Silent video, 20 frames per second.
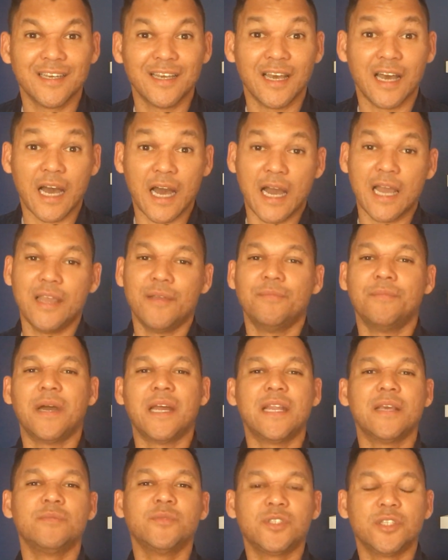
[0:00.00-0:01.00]
Hi, my
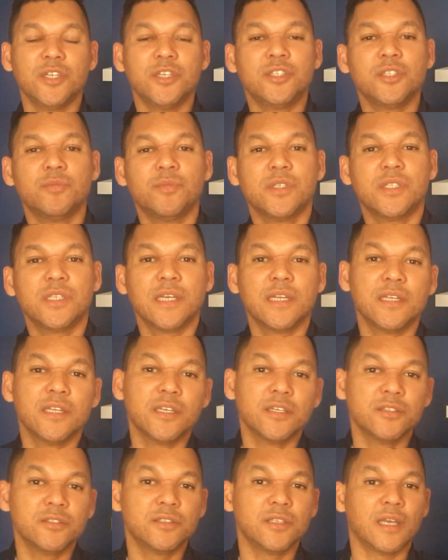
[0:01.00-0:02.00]
name is Richard
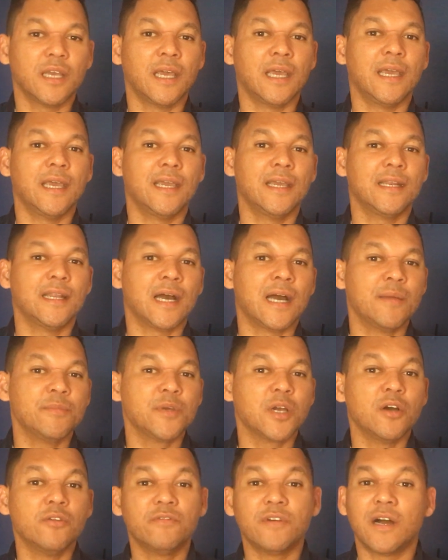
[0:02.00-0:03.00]
Bezednert and I'm
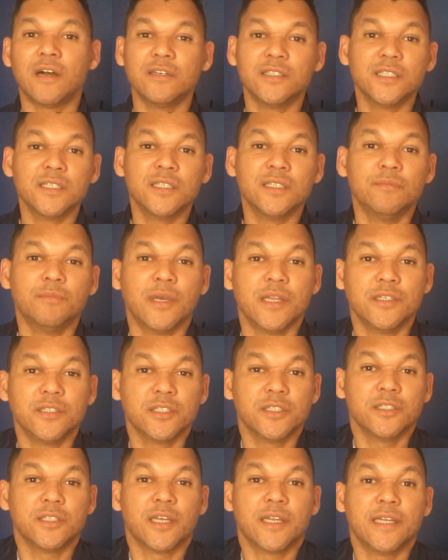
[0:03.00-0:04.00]
co-founder and
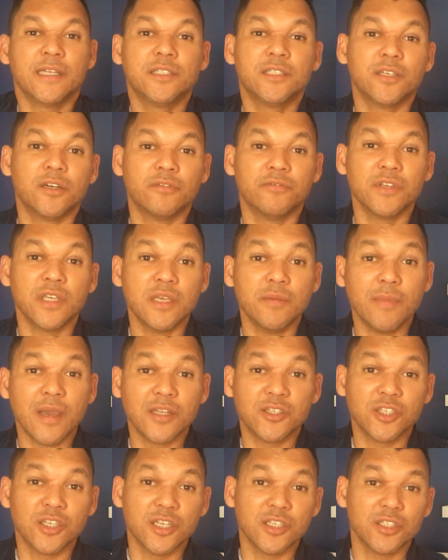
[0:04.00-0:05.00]
managing director of
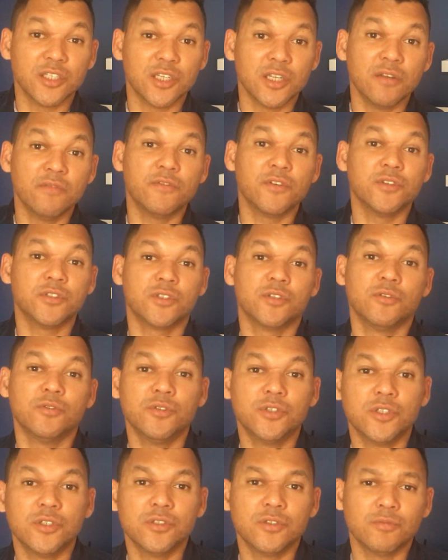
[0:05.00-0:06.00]
Imagination Info
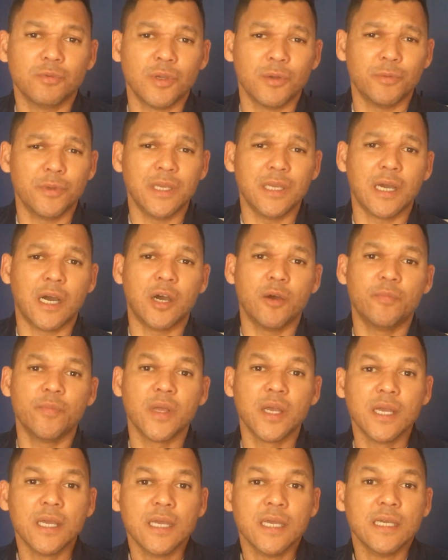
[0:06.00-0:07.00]
Solutions, where we help
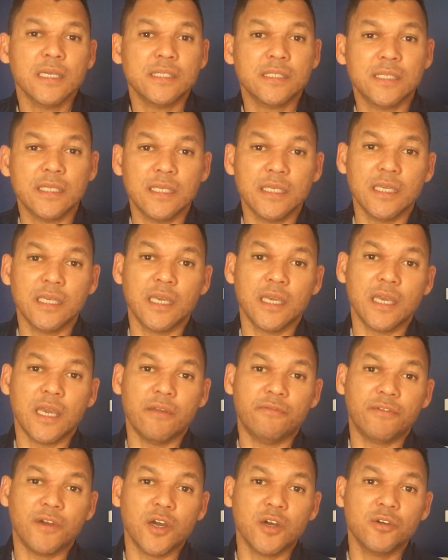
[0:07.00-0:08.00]

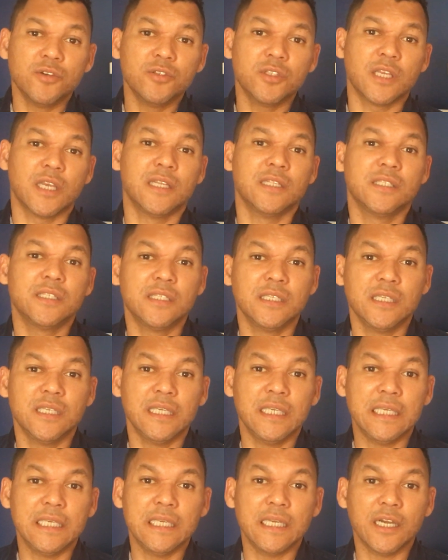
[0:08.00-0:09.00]
CFOs and
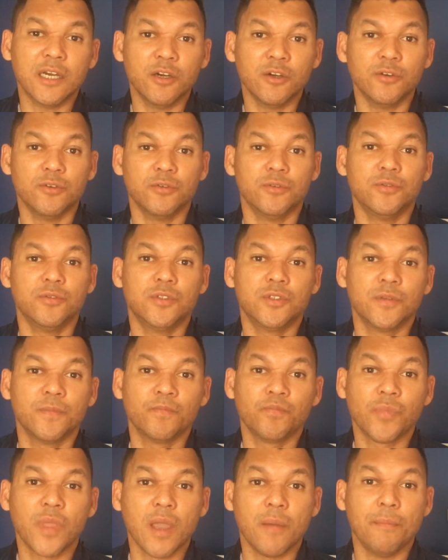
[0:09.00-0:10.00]
CEOs
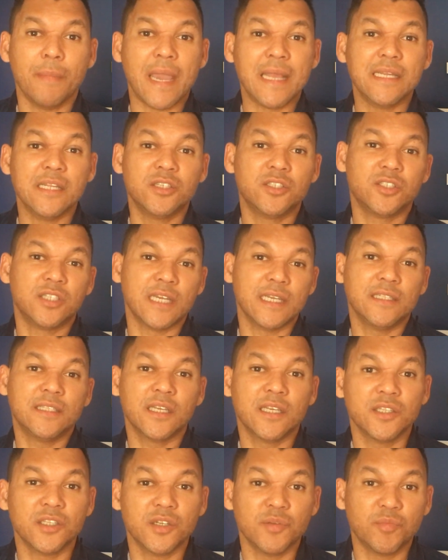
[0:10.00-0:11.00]
manage data
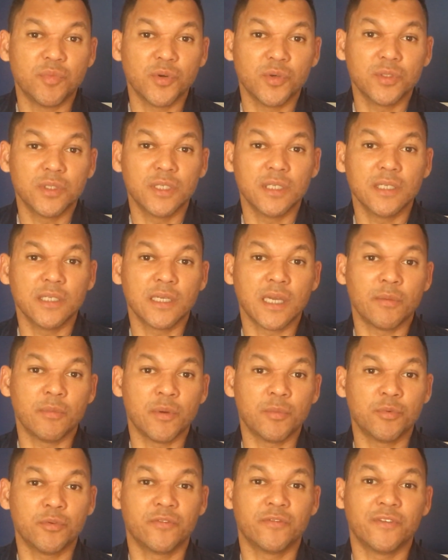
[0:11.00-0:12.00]
and reporting, come
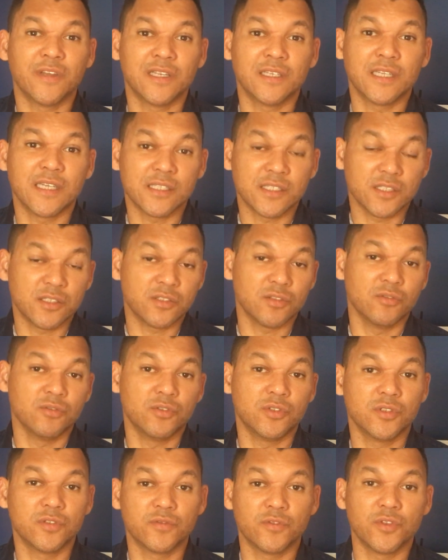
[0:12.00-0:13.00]
up with fantastic
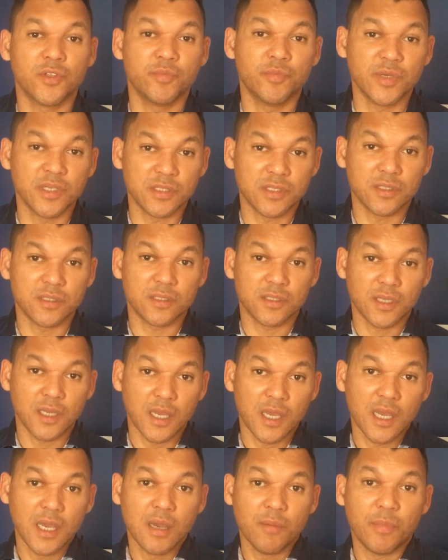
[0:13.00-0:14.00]
solutions for their business.
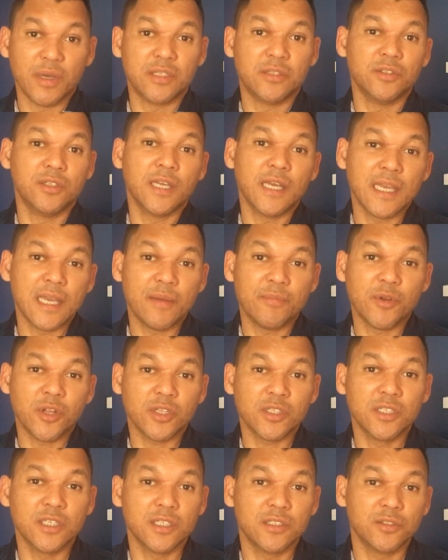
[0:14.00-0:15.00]
But today I'm
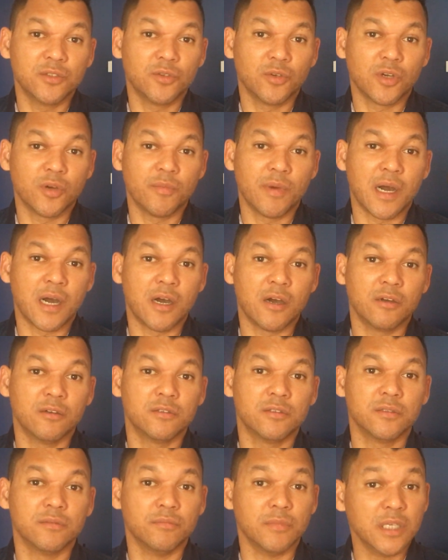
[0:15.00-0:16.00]
not here to talk
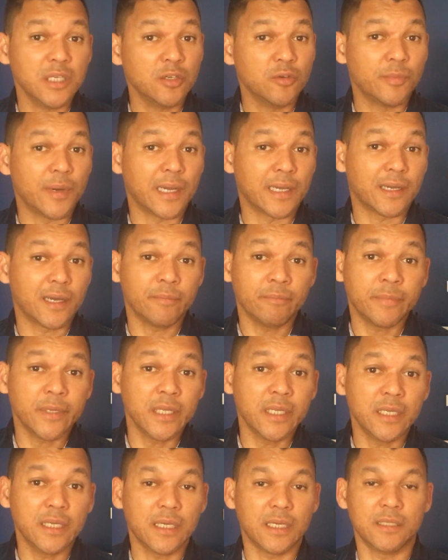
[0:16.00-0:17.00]
about me or my
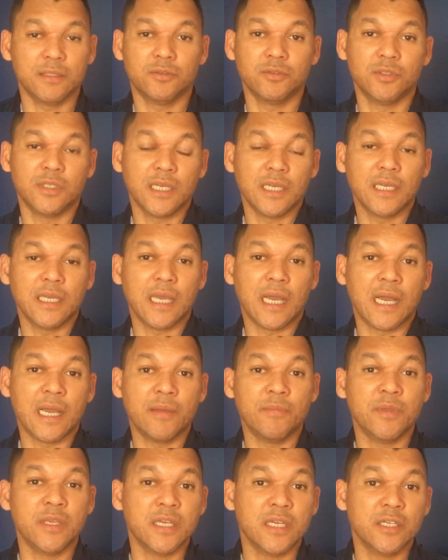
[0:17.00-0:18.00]
company. Today
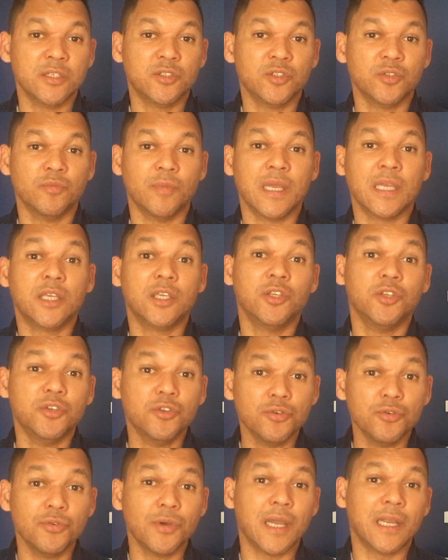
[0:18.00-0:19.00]
I'm here to make
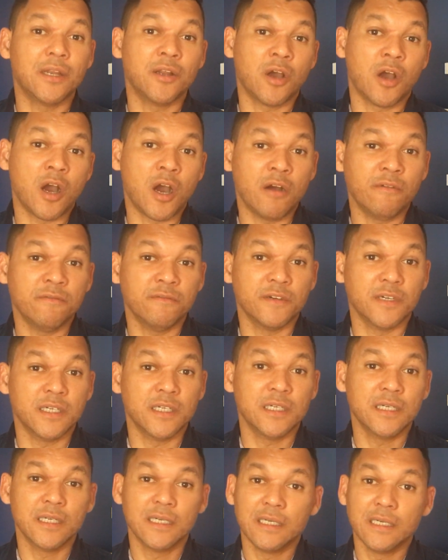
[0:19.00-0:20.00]
you an offer,
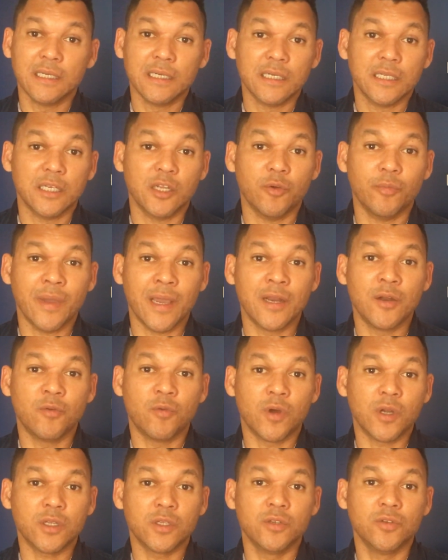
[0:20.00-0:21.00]
no matter
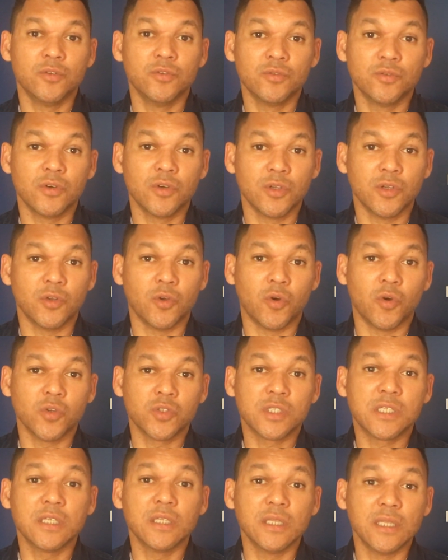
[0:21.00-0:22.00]
what your
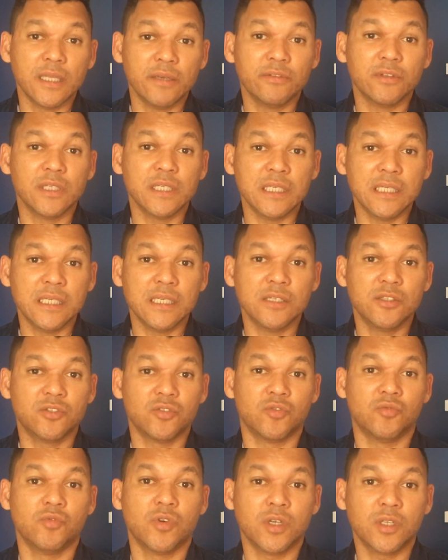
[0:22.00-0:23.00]
skill level is
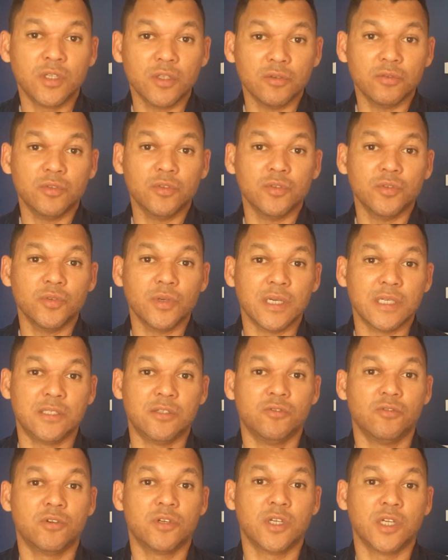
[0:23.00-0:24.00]
or what you do as
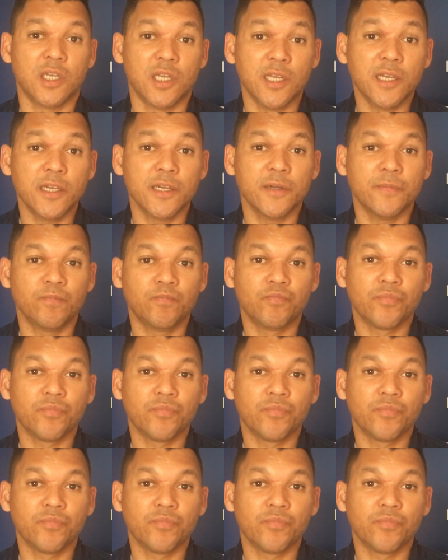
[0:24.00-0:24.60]
your career.